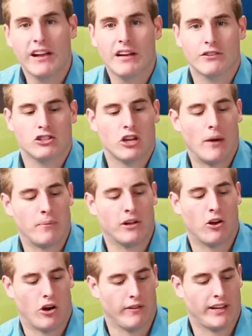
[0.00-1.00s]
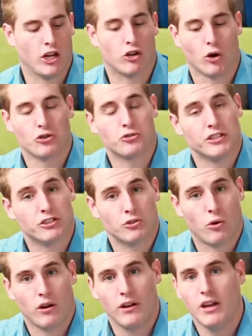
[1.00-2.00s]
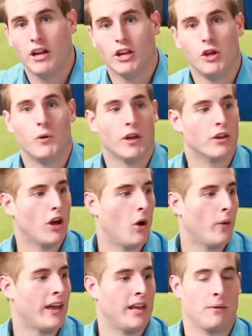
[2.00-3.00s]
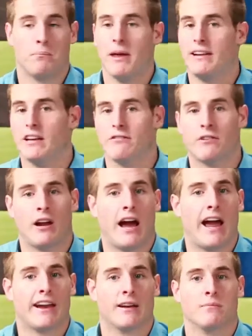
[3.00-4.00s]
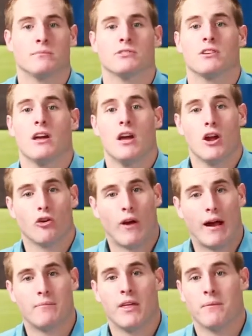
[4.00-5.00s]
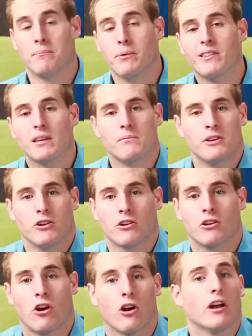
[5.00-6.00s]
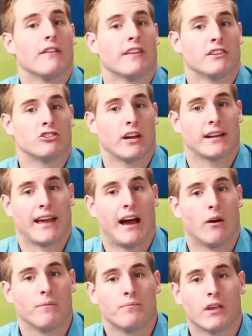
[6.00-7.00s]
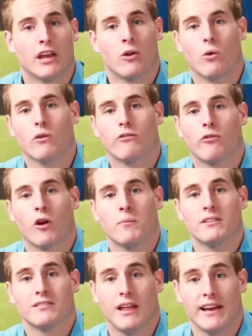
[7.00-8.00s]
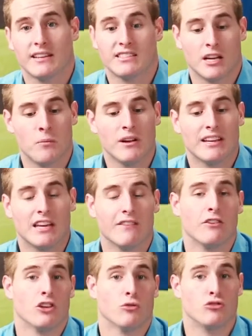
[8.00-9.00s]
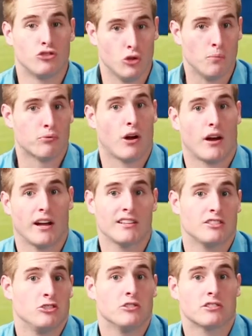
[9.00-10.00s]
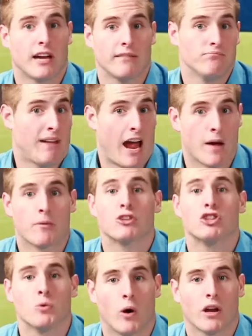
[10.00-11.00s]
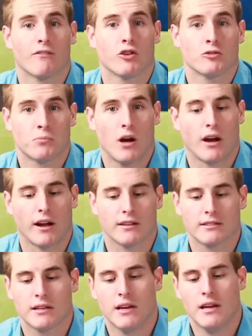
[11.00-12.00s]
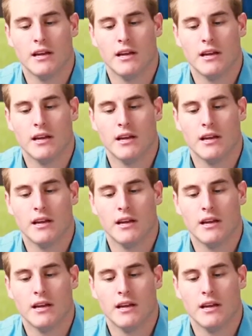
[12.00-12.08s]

Think of a shopping cart like a grocery store. You can go in and pick different items, grab them, put them in your cart, and then check out. An order form is like someone giving you two products and you decide how much you want of those products.